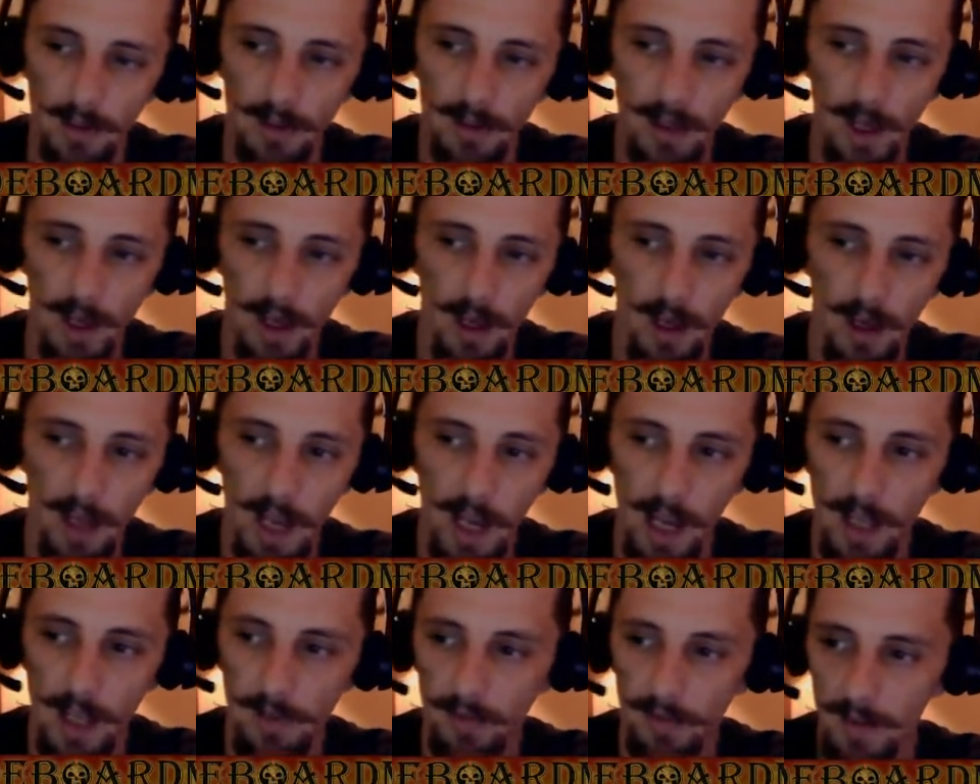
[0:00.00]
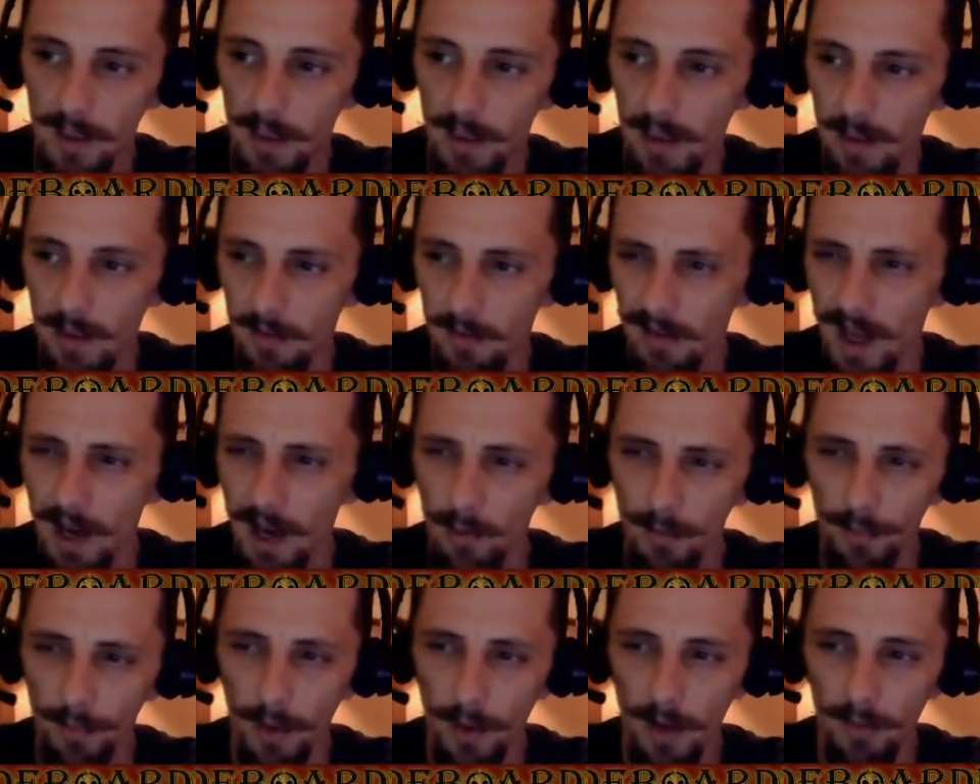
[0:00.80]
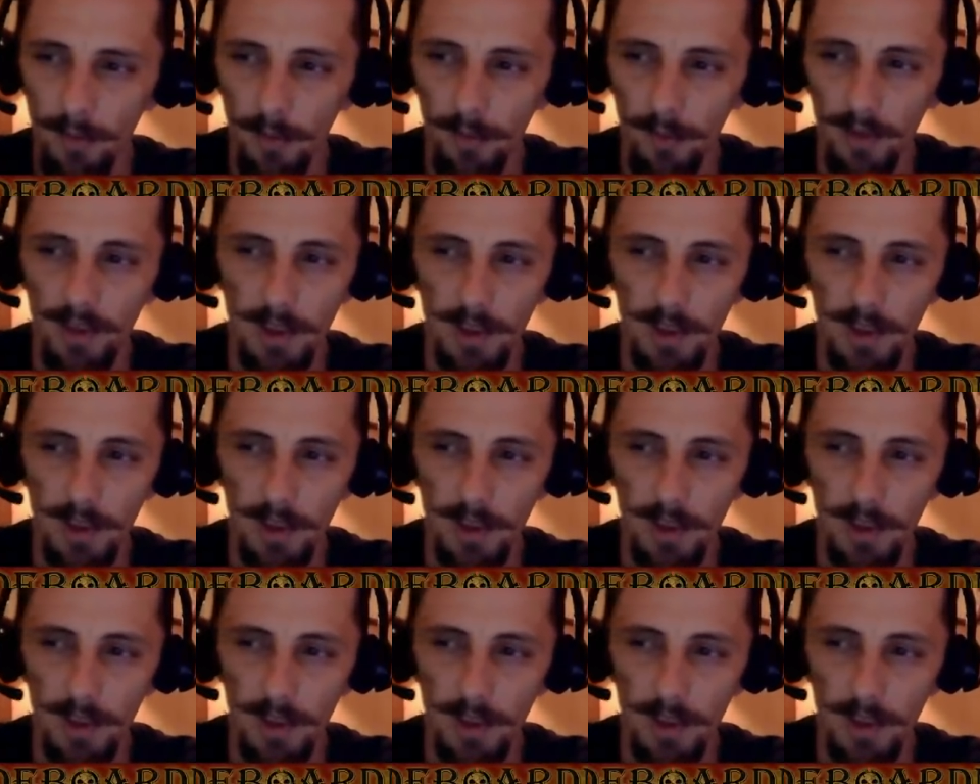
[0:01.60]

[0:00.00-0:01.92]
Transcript: and I would probably